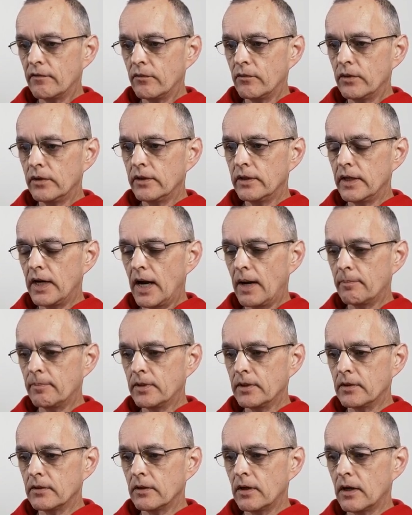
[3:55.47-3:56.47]
with the
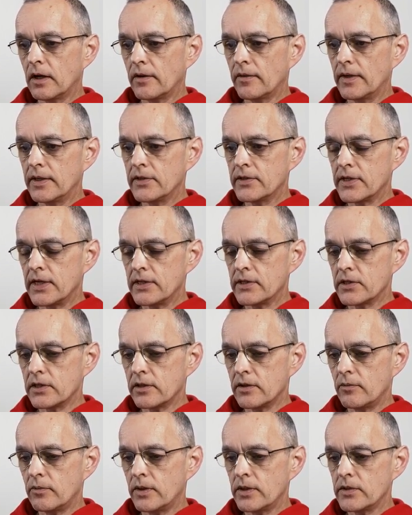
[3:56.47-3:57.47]
optical heart rate
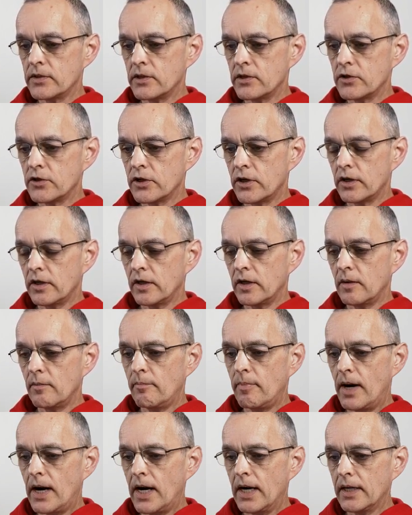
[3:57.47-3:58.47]
sensor, whereas the chart on the
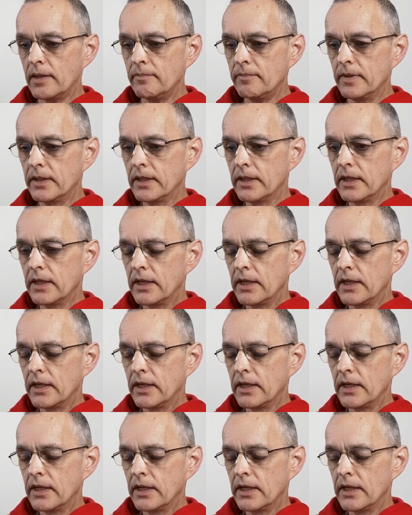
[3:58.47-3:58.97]
bottom